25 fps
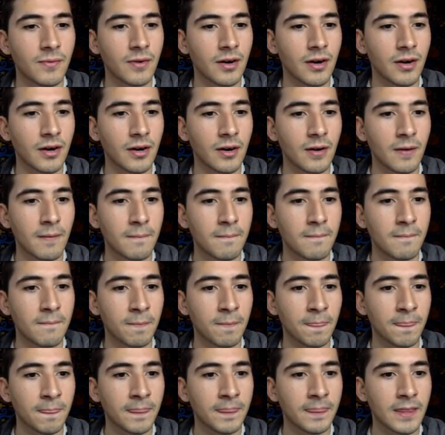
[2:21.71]

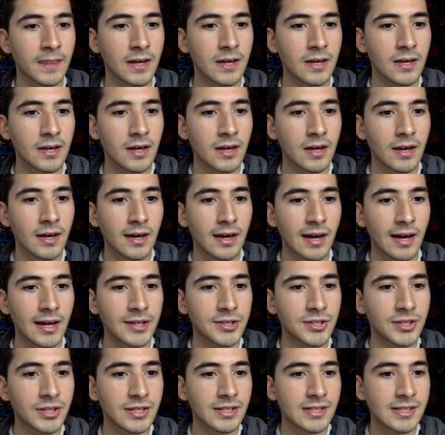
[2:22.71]
I
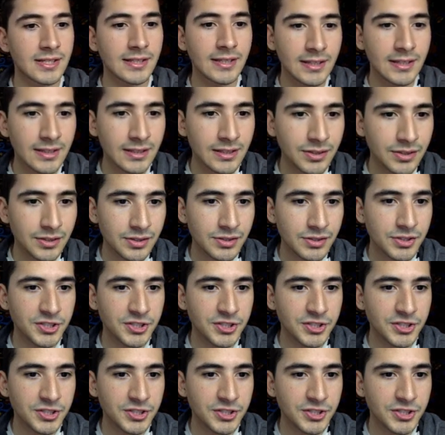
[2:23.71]
took Sia,